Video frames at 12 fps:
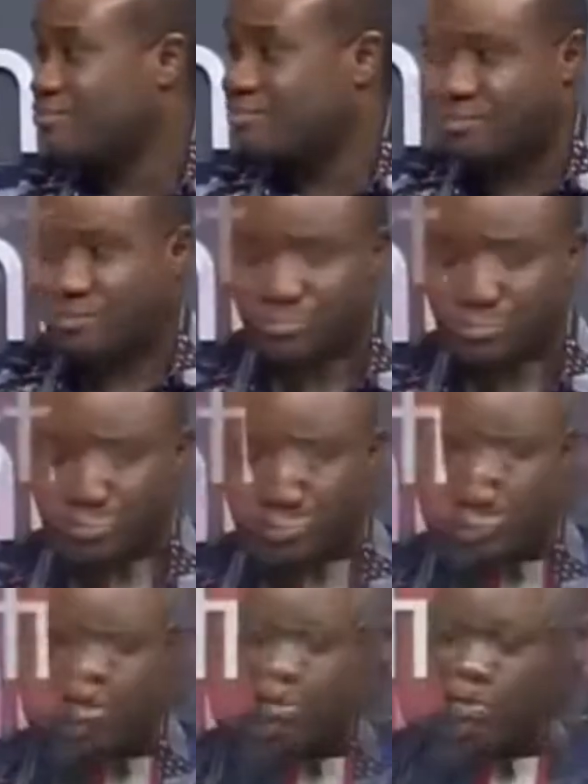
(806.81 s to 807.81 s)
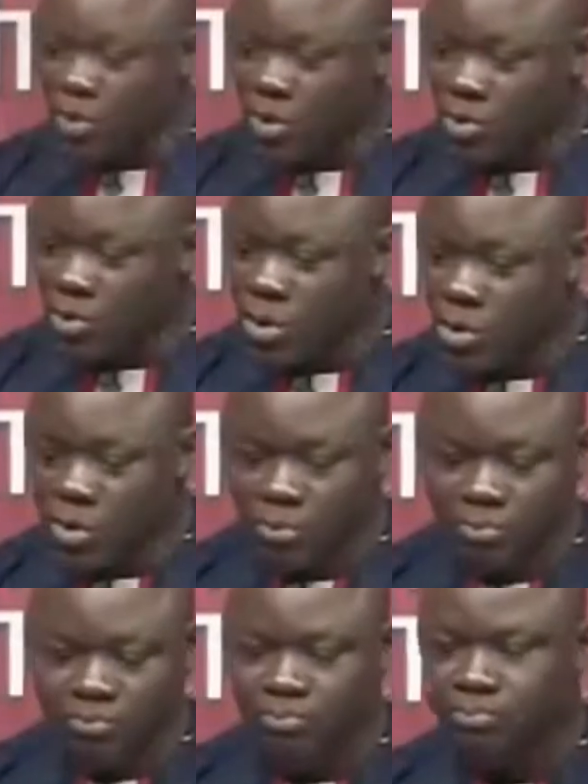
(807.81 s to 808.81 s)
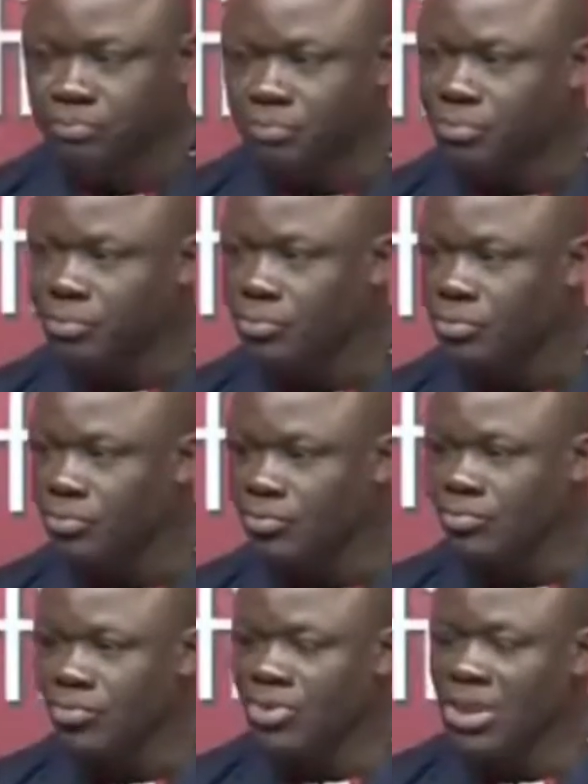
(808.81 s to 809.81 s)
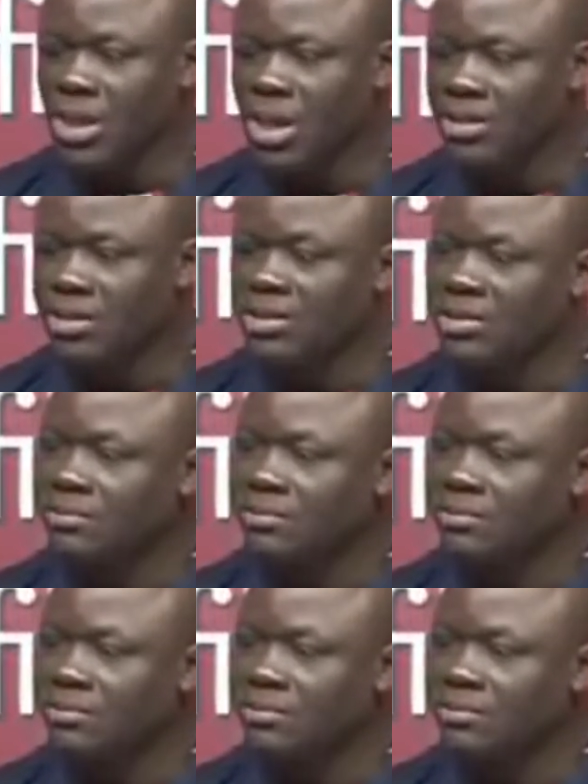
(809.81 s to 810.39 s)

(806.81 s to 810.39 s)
Okay. Um, Koku? Yes.